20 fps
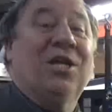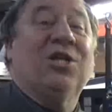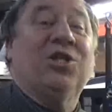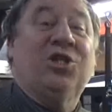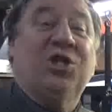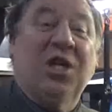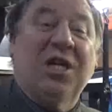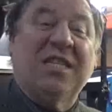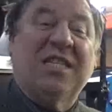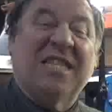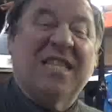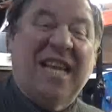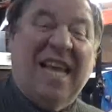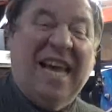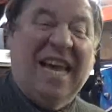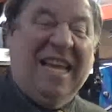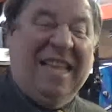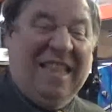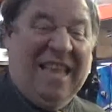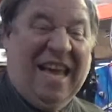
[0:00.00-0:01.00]
Just
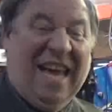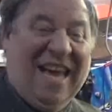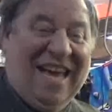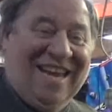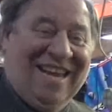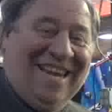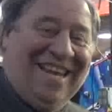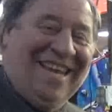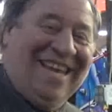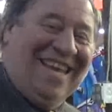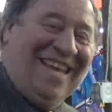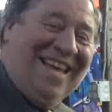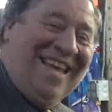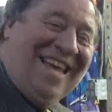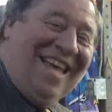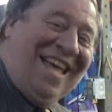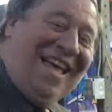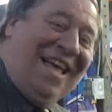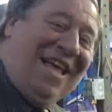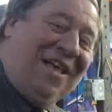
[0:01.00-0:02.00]
like that.
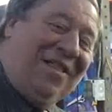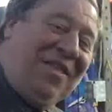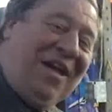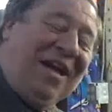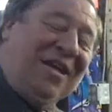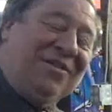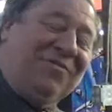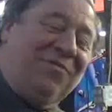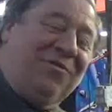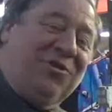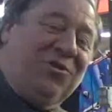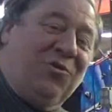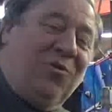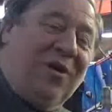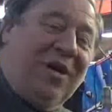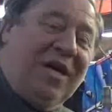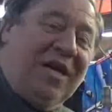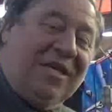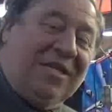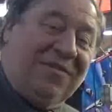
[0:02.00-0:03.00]
Thanks for
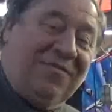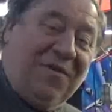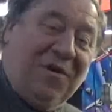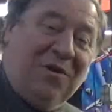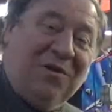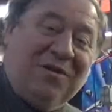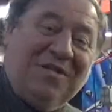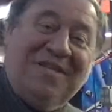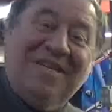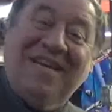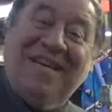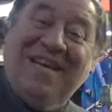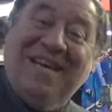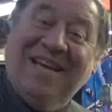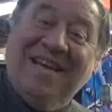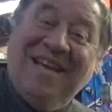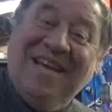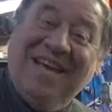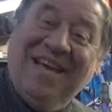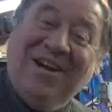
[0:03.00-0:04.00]
joining us, folks.
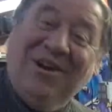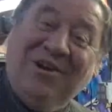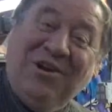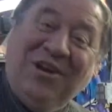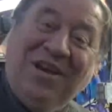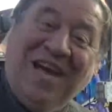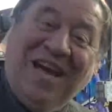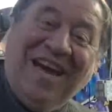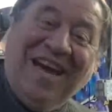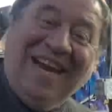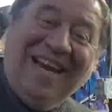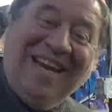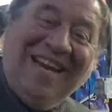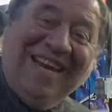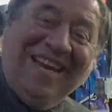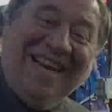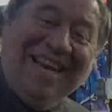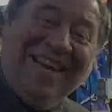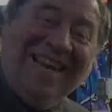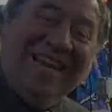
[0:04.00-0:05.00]
Good
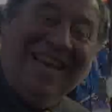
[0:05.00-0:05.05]
night.